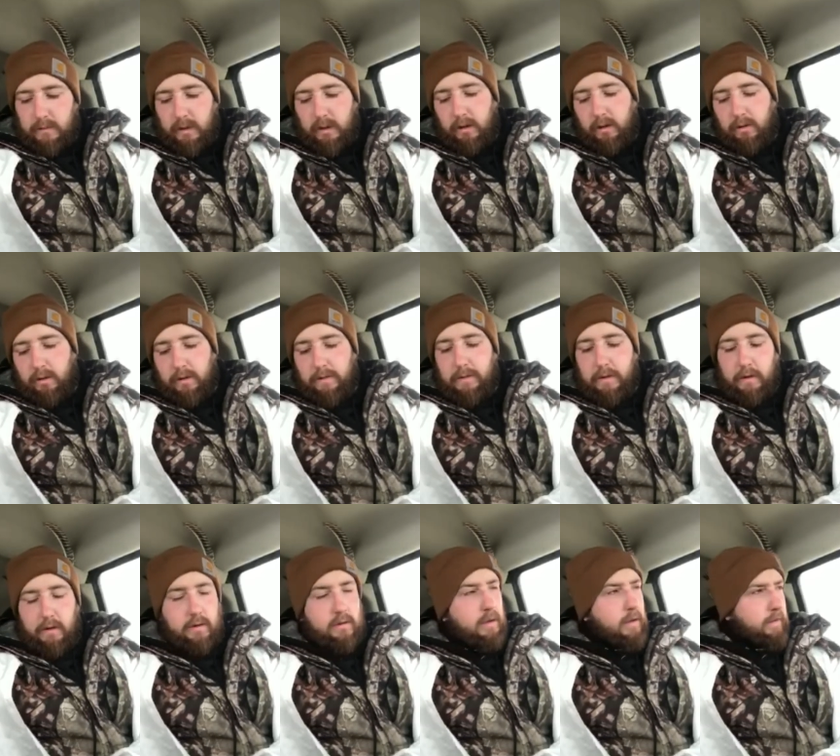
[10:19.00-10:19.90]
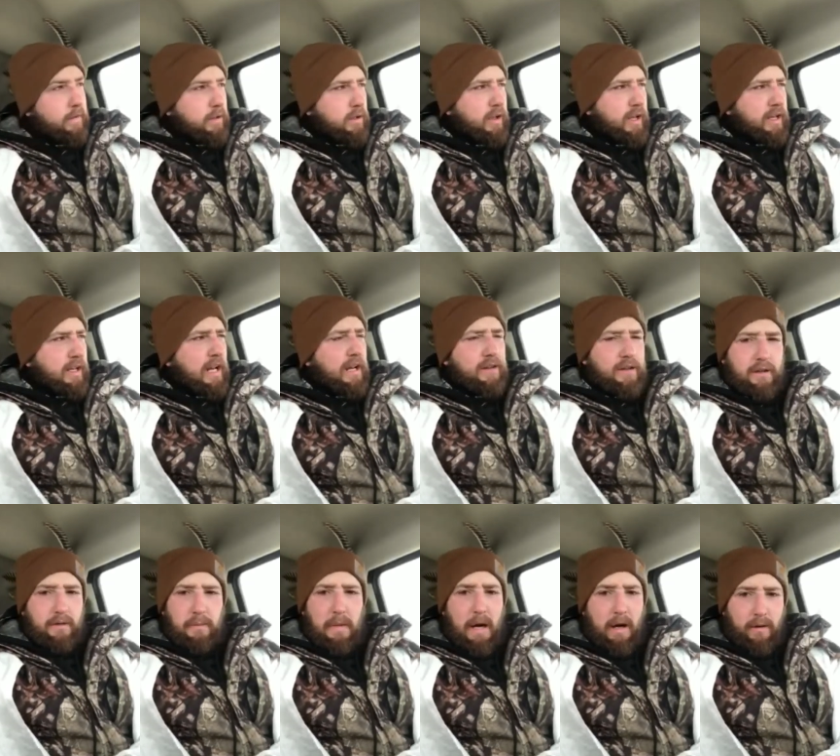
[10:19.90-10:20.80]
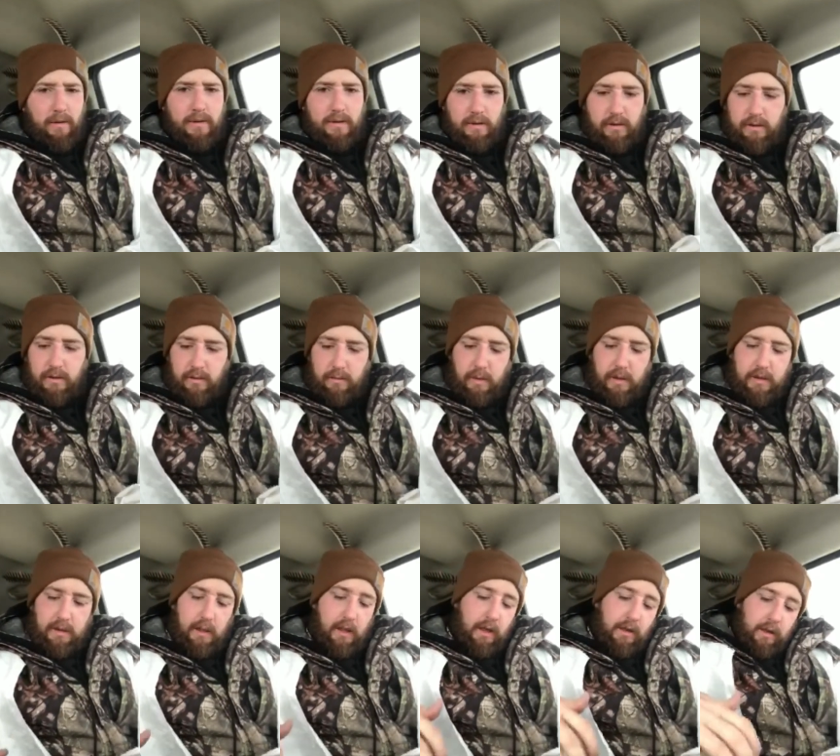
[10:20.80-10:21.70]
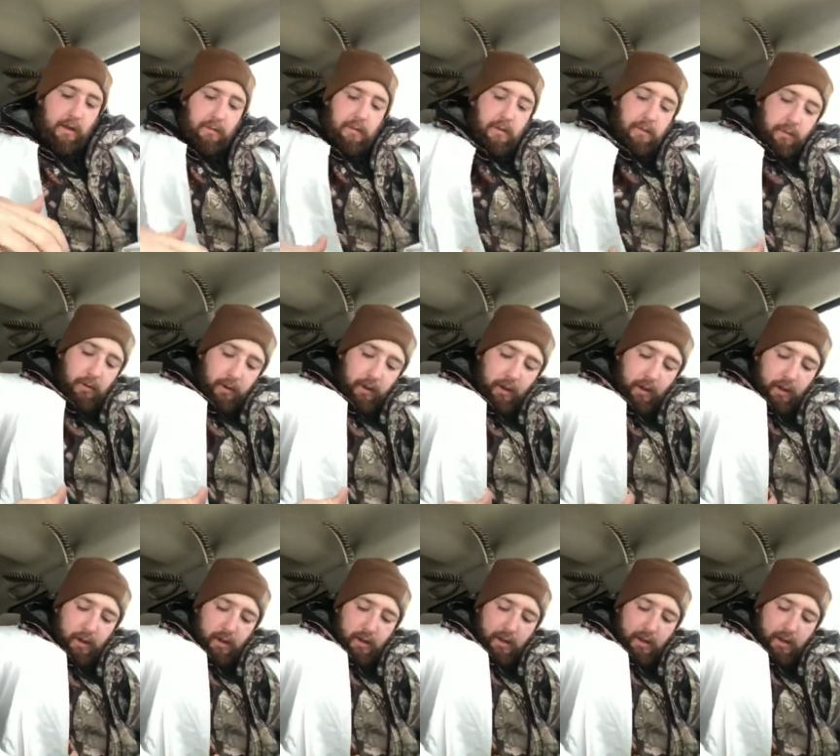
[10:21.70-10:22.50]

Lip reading: you know, if you're like out in the mountains or something like that, that'd be pretty